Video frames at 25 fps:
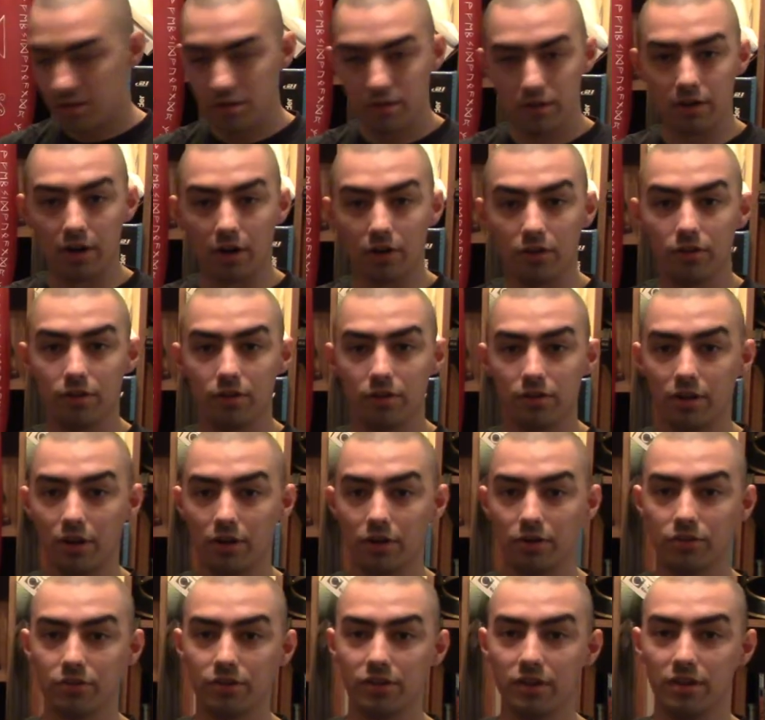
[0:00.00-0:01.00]
Y'all
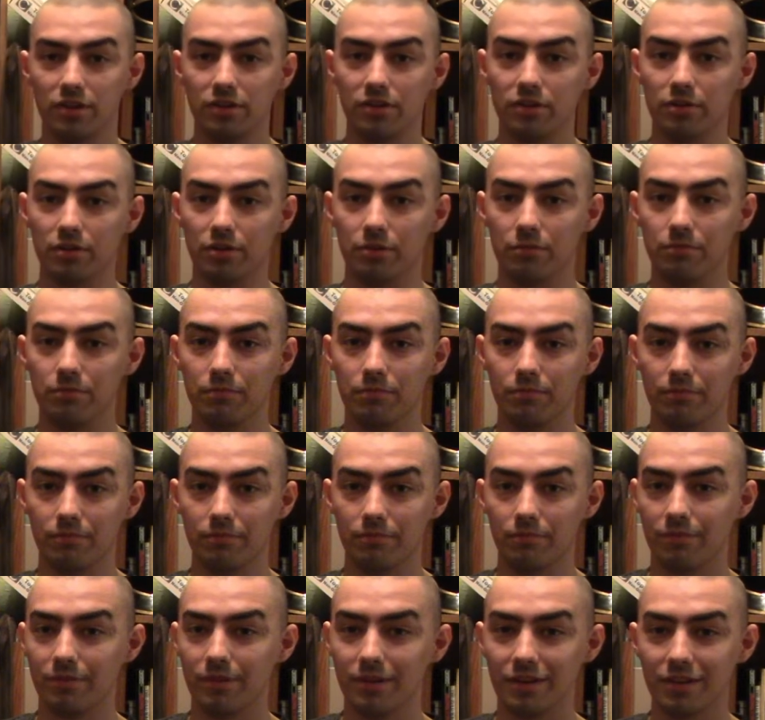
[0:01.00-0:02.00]
don't see it, do you?
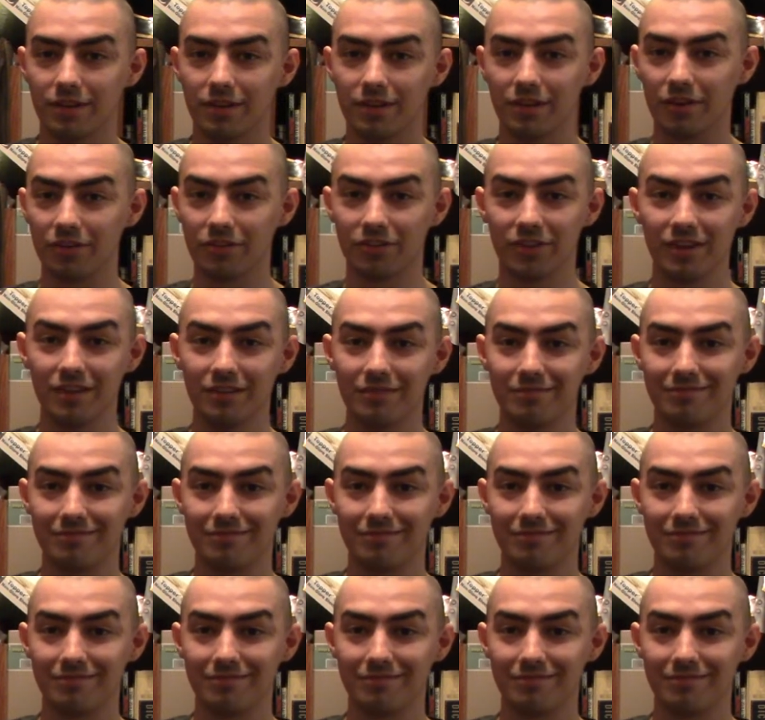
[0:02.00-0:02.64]
Y'all don't see it?